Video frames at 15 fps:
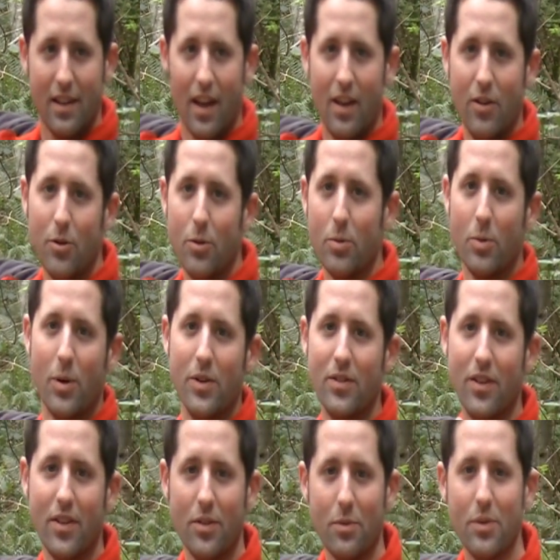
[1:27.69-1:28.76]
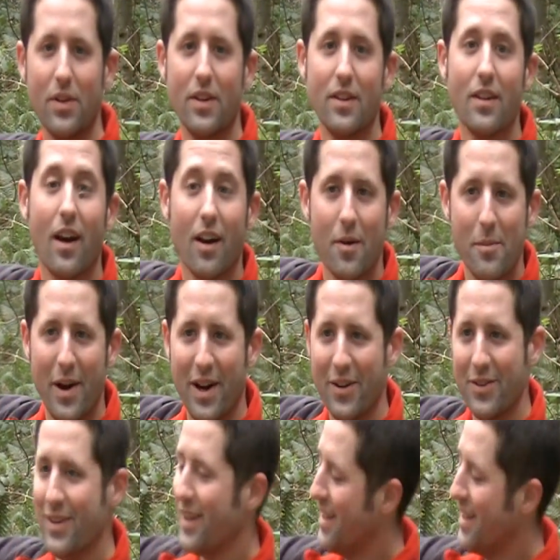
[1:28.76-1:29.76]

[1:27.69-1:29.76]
I knew what Jason was going to talk about,